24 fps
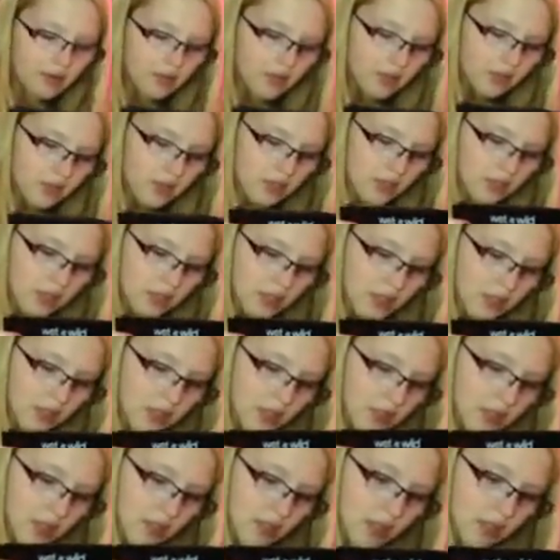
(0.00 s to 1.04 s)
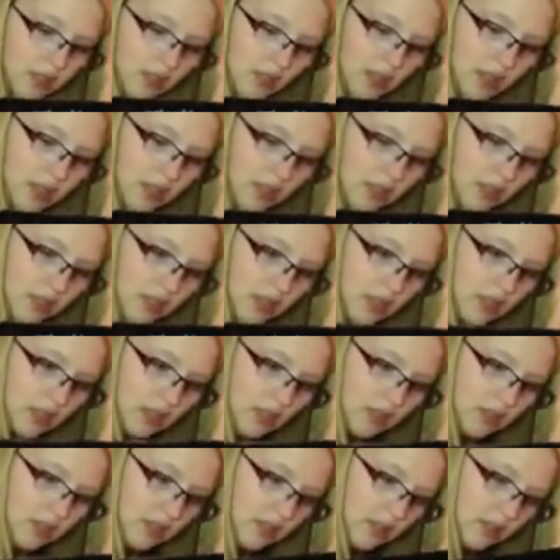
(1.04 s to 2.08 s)

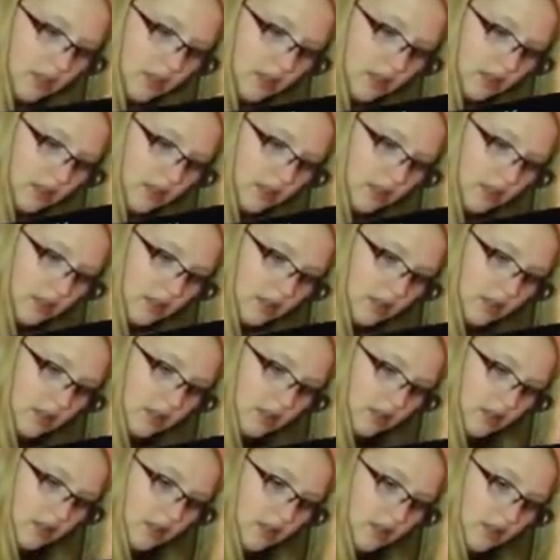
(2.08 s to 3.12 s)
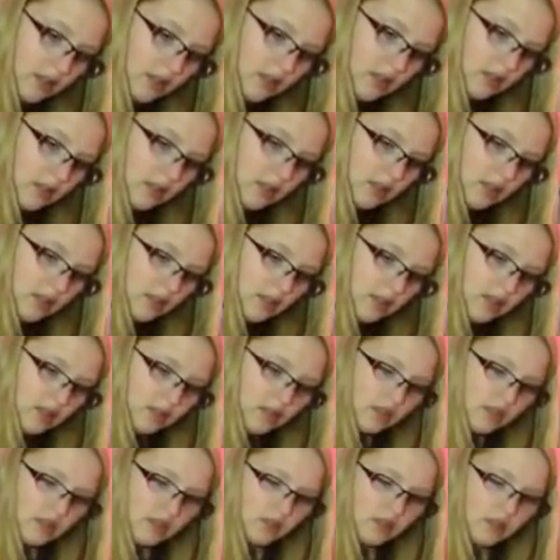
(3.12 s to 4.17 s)

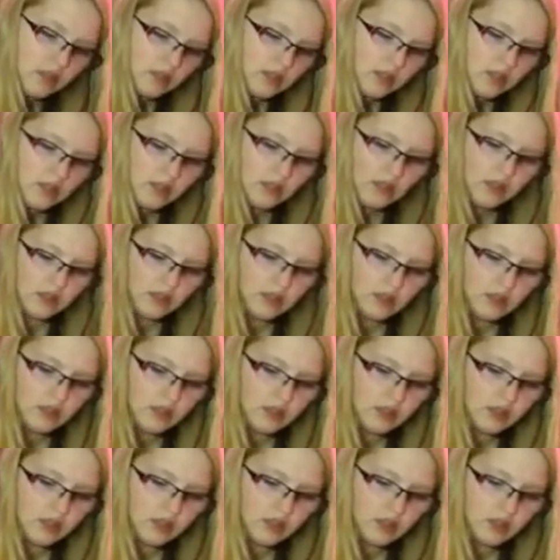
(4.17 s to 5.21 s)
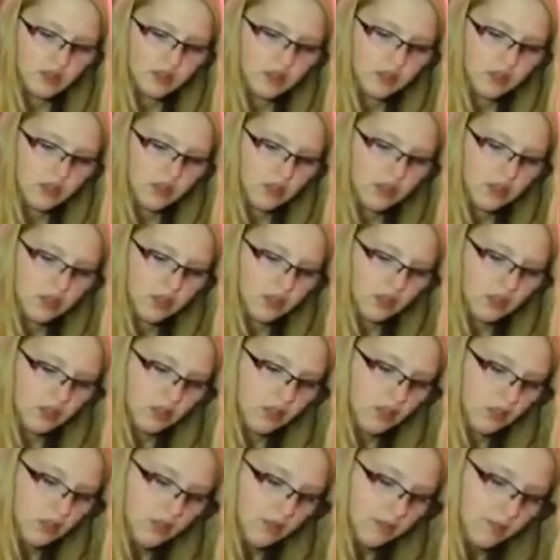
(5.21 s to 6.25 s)

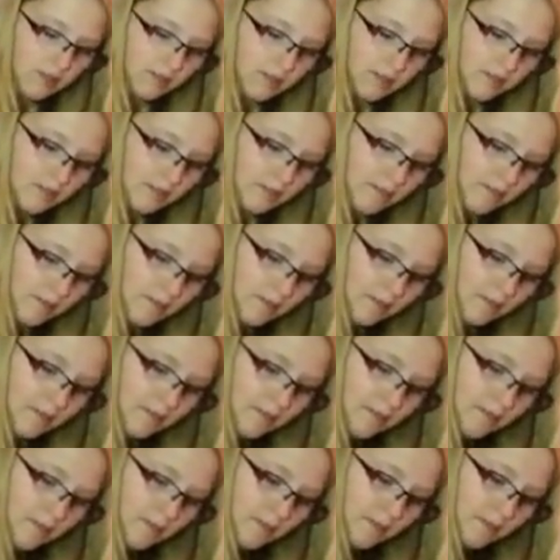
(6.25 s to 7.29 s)
[no speech]